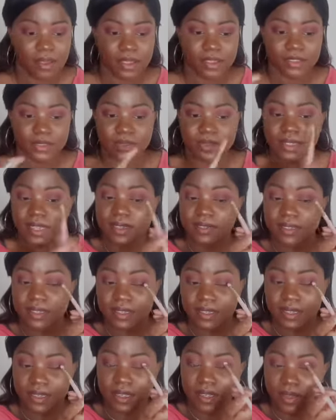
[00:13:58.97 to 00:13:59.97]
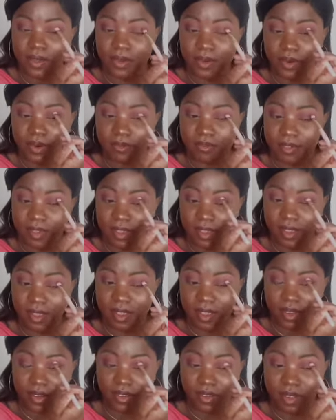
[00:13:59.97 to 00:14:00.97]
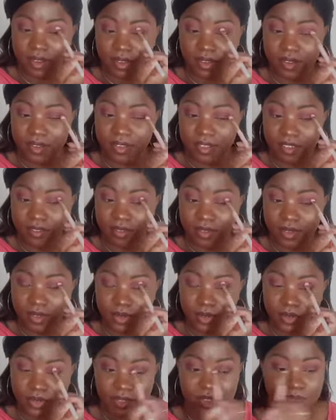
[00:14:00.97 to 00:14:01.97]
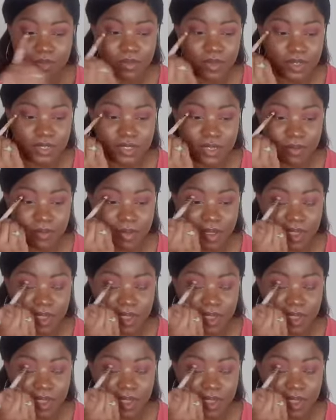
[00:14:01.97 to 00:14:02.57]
Okay, so now that the outer V area, now that I've used this brush